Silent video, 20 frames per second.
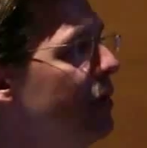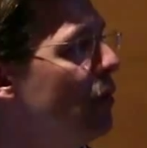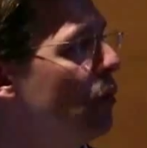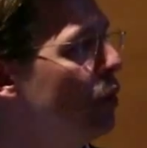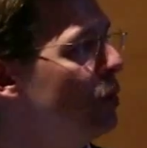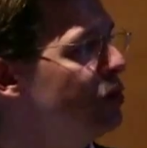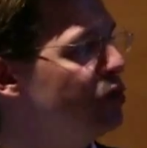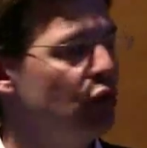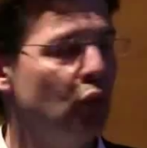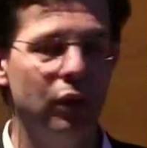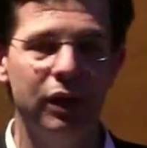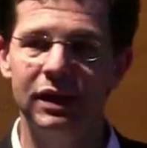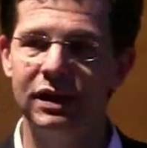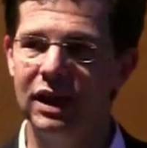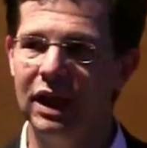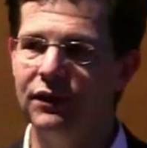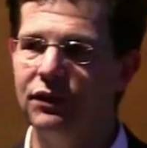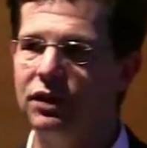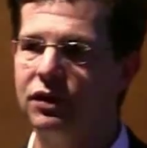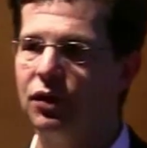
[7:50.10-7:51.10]
in the
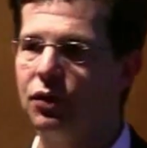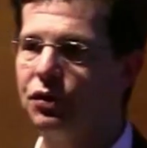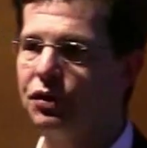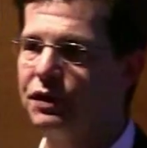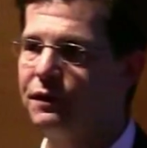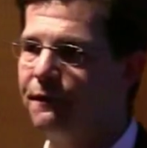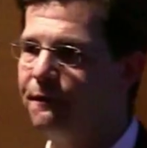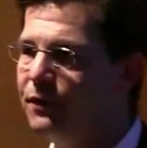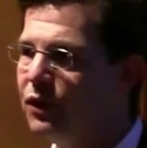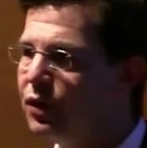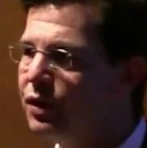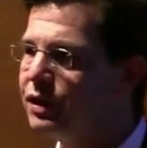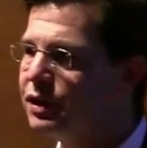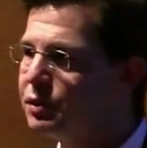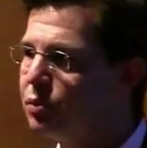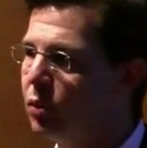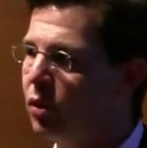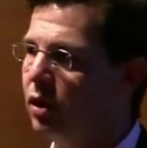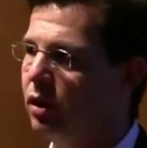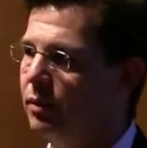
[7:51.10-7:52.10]
1/27th dose, which is a very
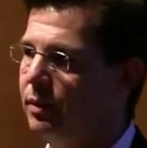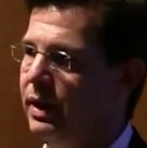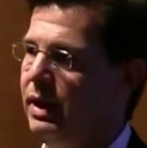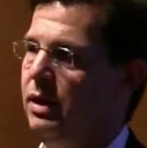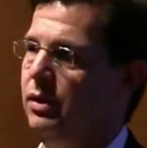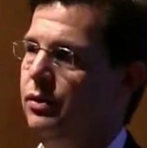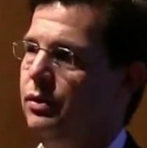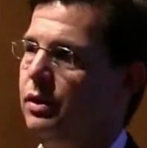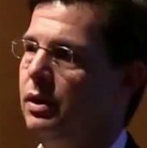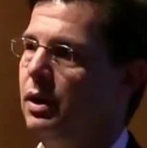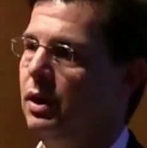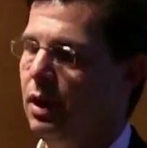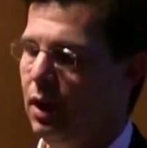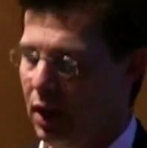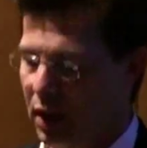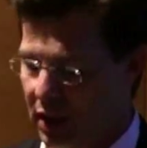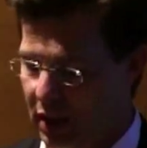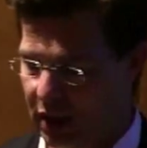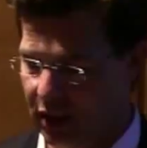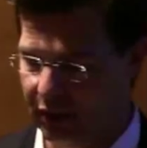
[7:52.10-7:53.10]
small amount
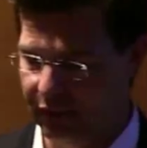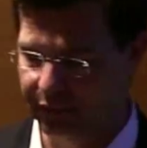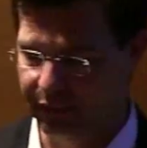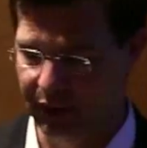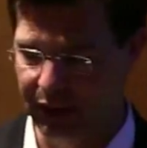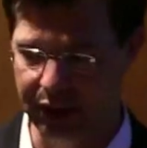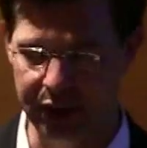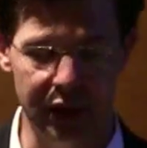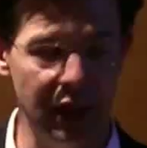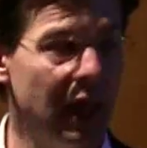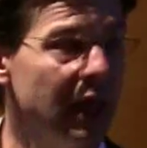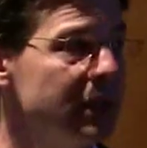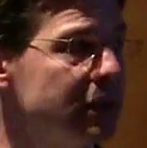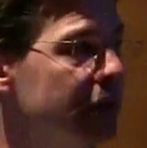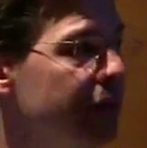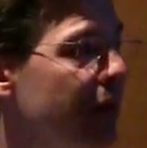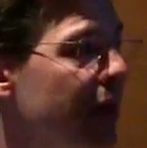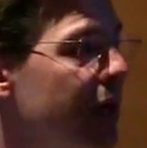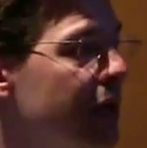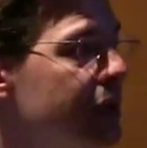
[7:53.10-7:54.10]
of
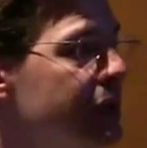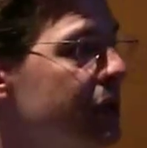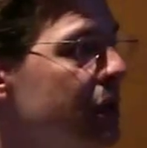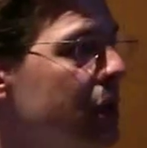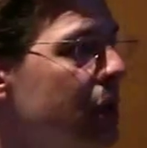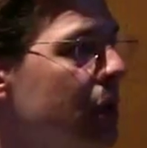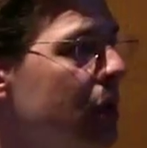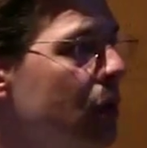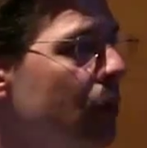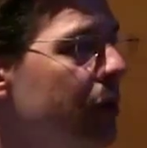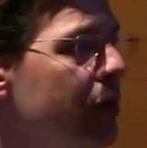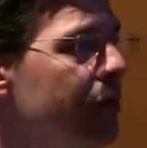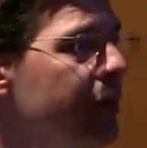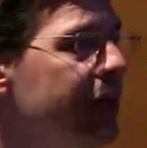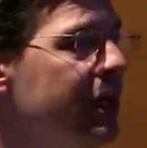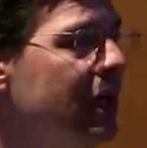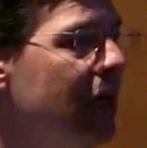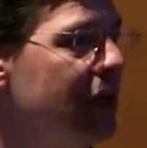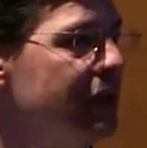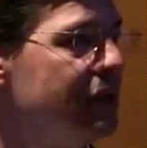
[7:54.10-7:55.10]
Zostavax, we
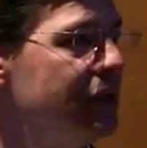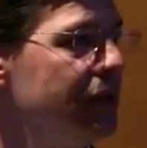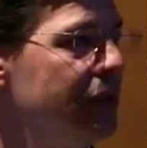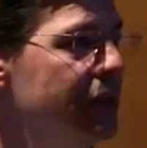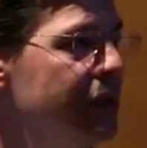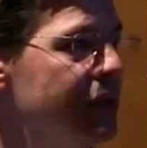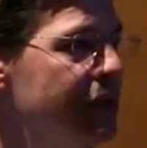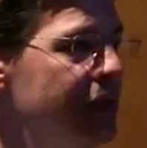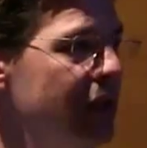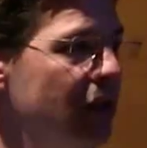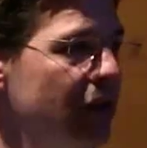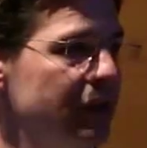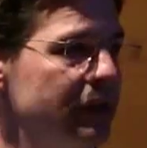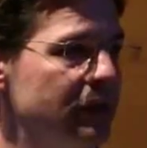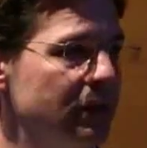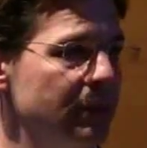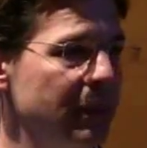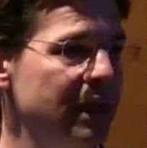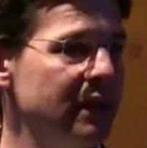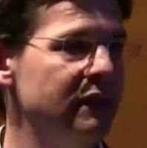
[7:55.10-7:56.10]
reconstituted in saline
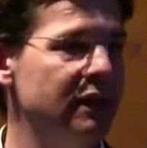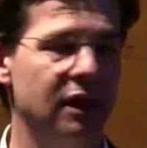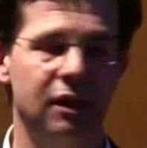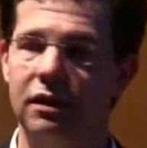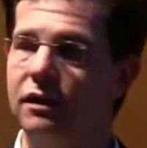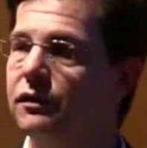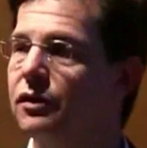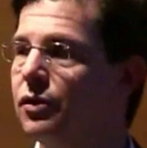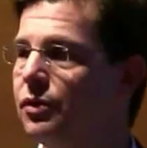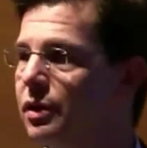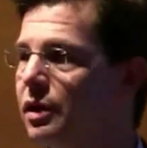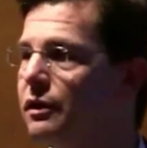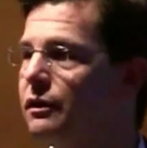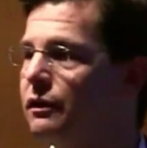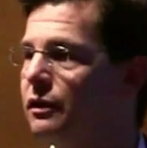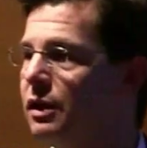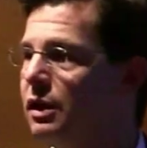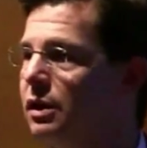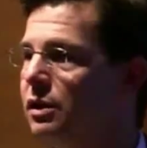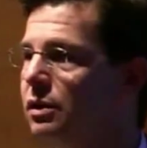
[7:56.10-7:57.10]
to maintain the
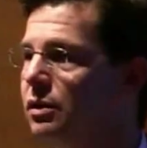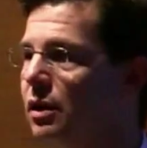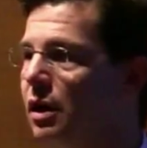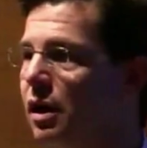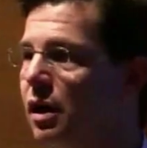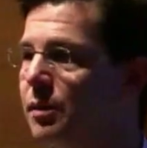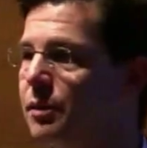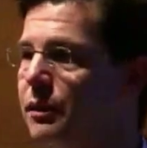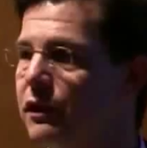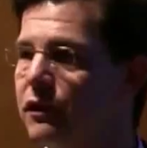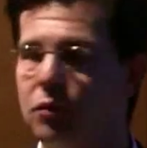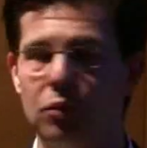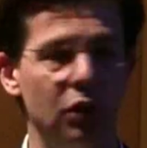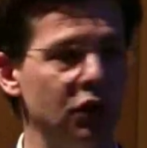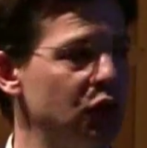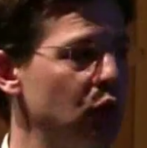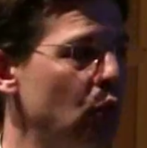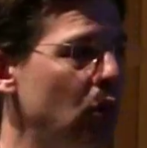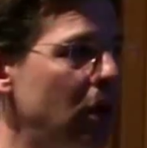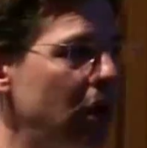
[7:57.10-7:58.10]
tonicity. This
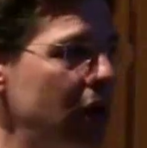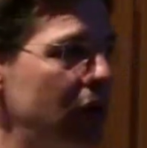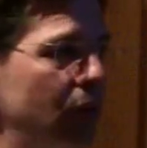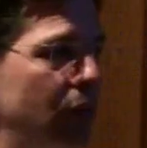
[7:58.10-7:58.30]
much water